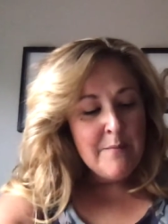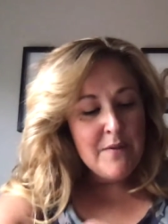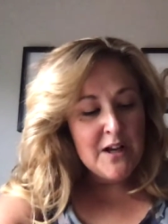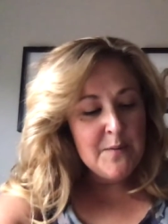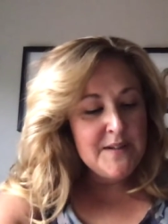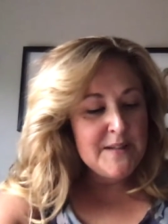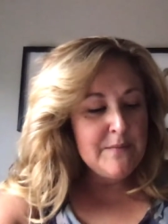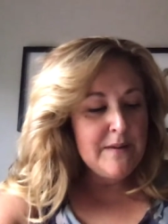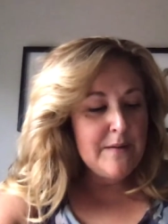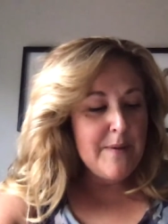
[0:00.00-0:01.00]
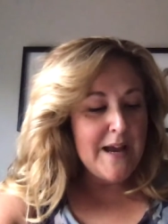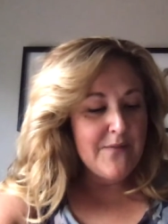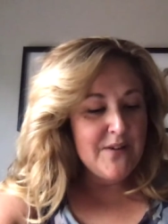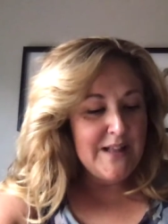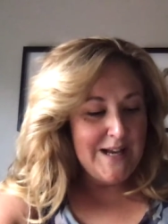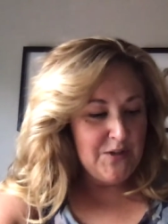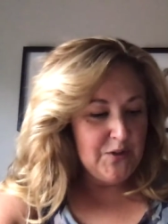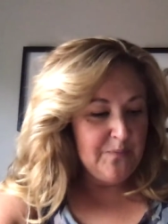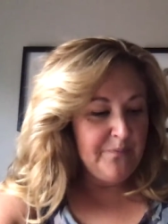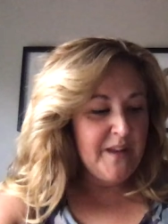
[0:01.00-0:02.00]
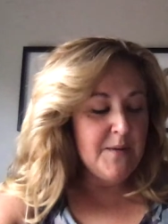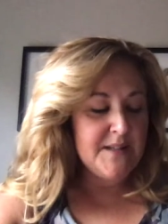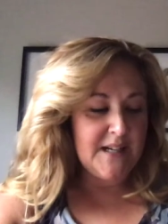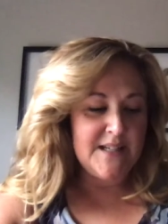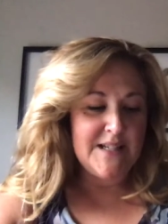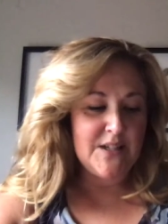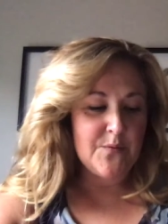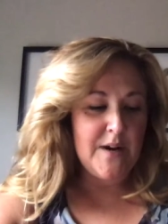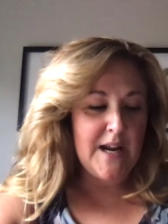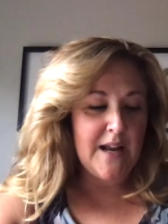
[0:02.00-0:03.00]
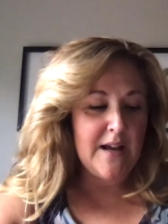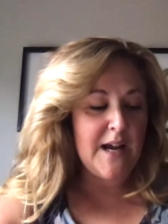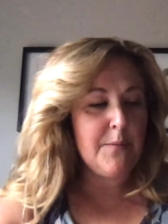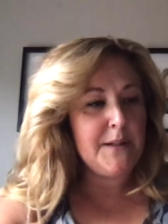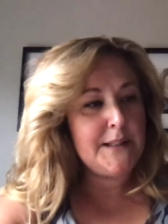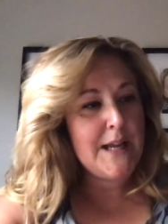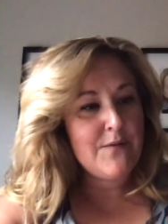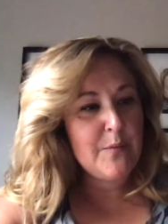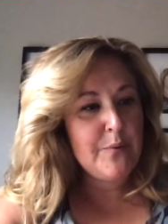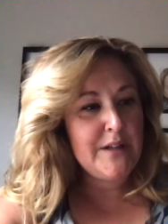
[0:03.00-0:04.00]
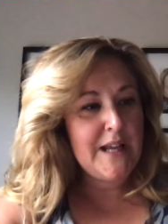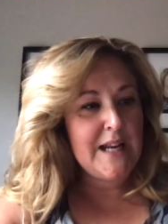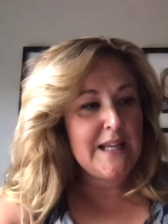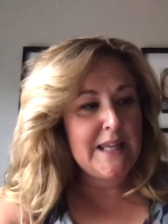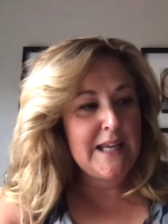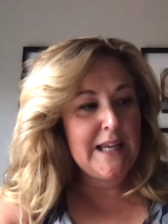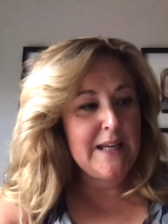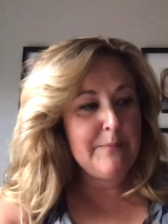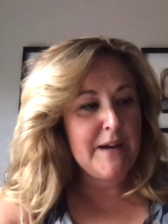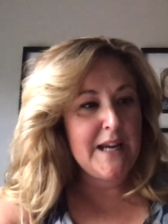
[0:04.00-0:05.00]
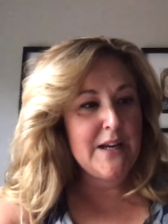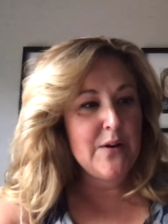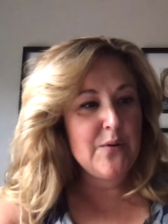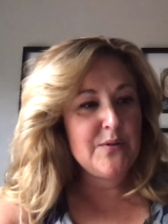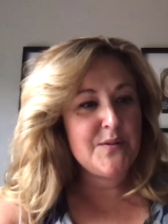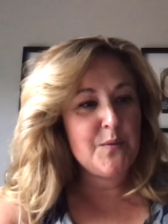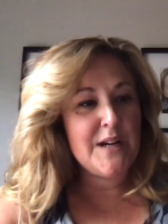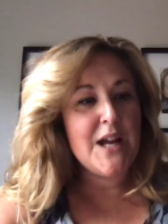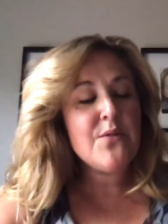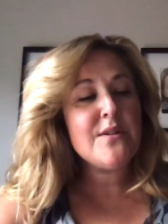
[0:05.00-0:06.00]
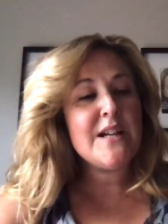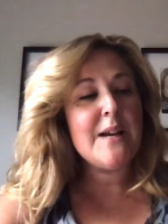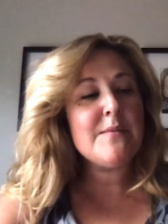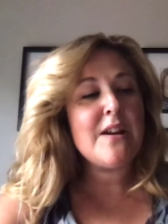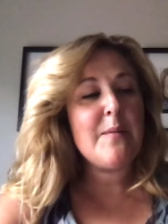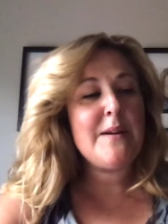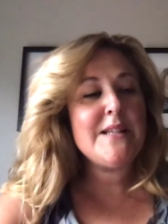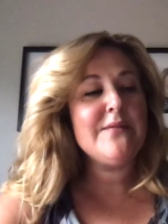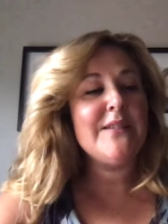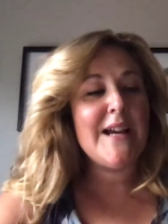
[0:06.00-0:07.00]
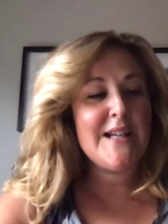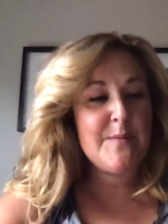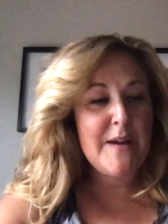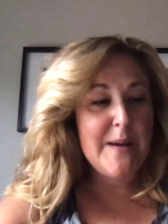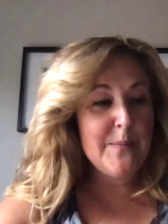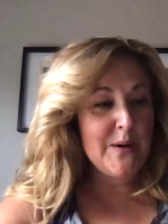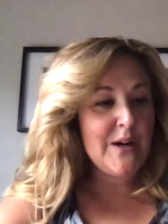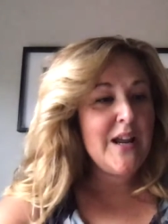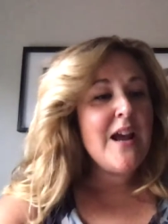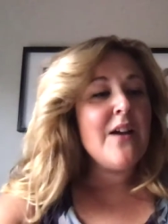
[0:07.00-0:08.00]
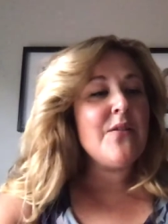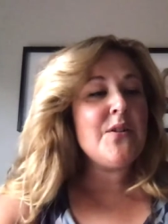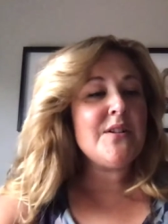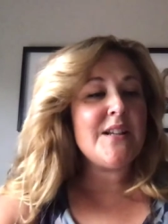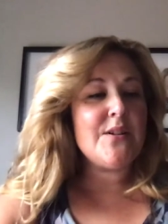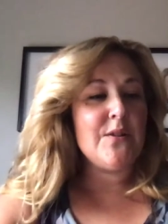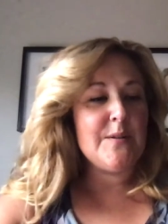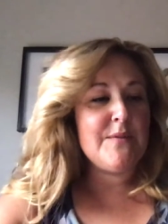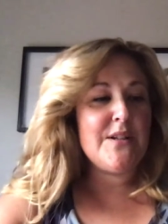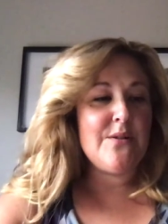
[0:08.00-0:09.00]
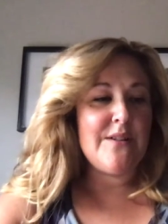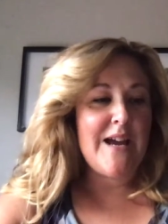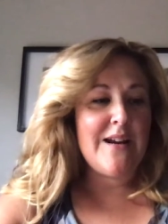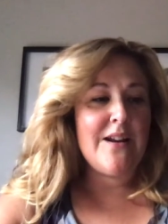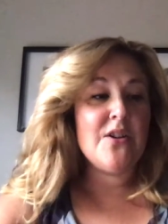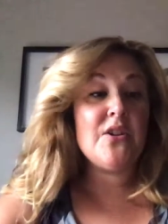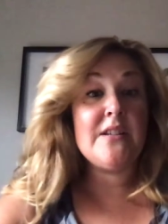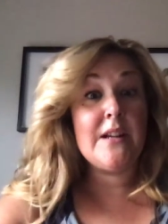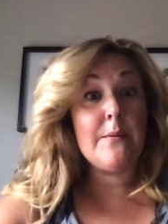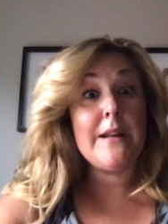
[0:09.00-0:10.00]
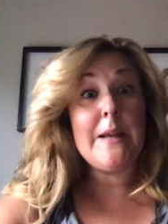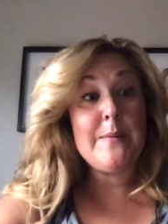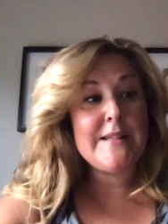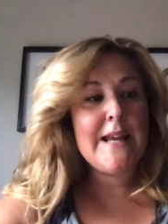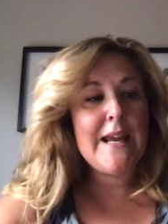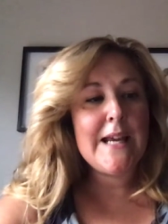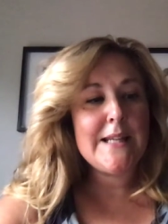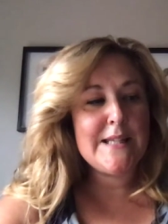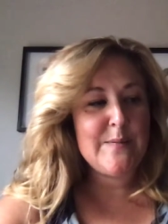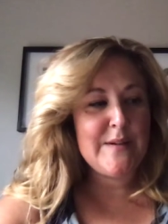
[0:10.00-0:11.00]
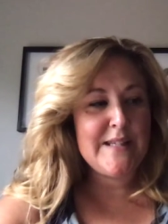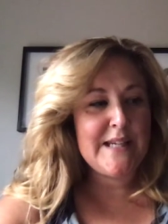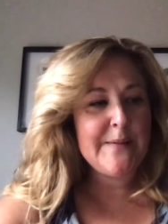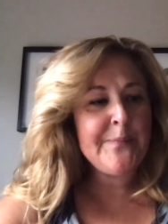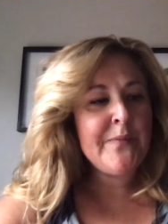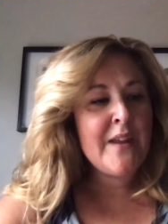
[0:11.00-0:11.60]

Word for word: Malcolm was in the back of the classroom. He was at his desk writing, I will never put anything in my nose 100 times on a piece of lined paper. The nurse had told him to do that. She said it would keep his hands busy.